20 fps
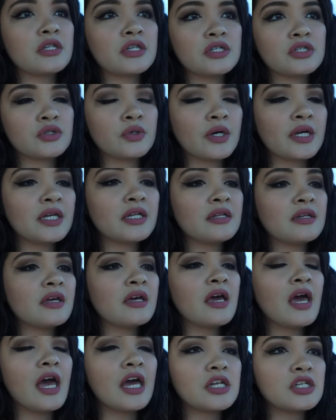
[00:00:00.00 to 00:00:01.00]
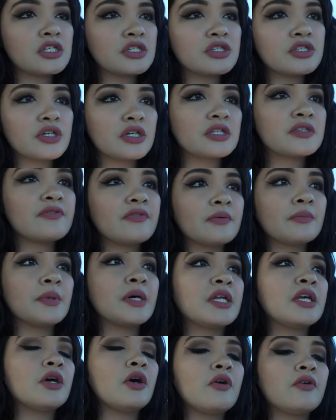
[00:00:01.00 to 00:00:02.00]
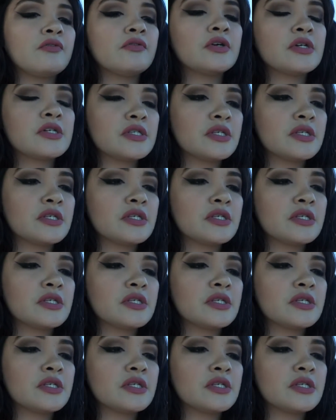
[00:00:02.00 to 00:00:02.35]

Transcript: the joint, and just transfer money over.